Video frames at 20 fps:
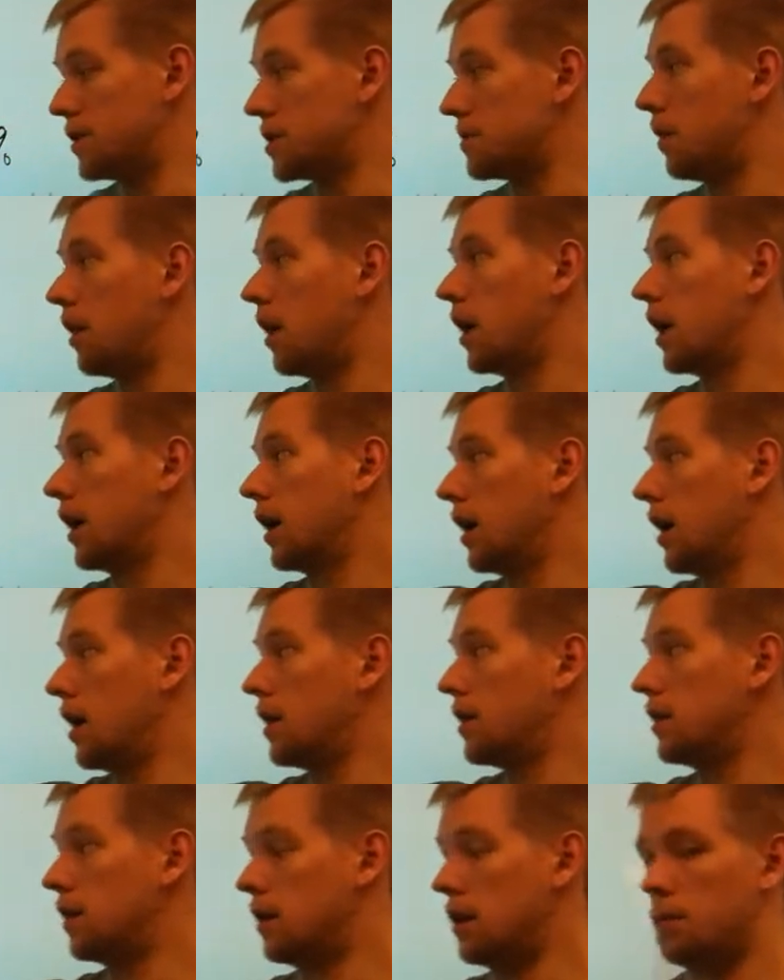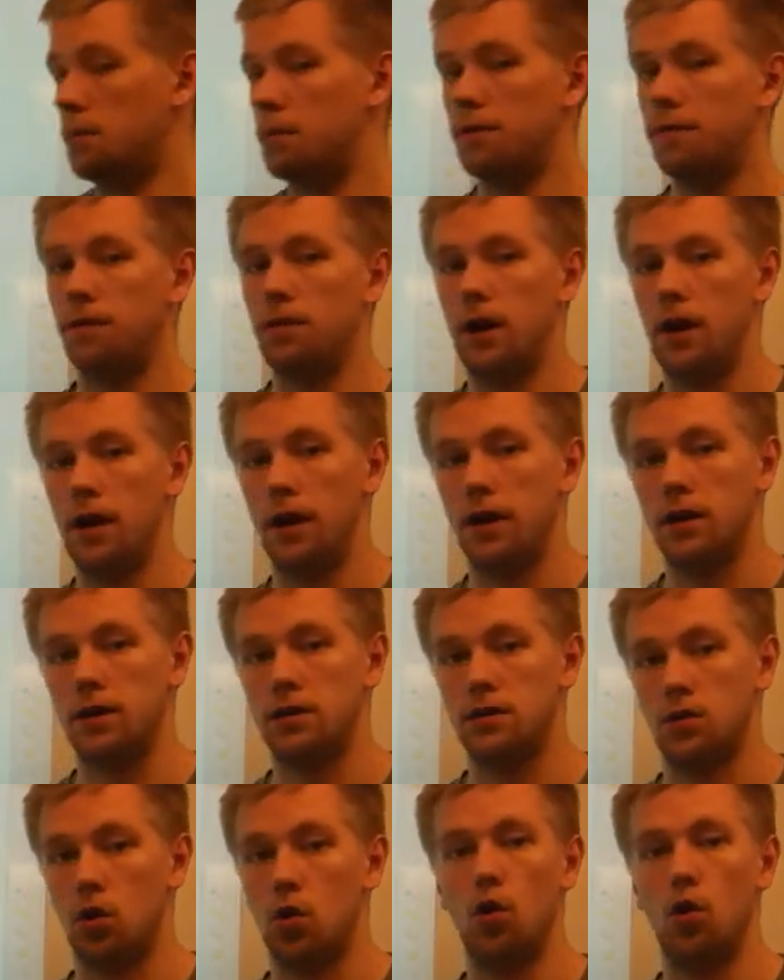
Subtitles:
just plugging in the number for X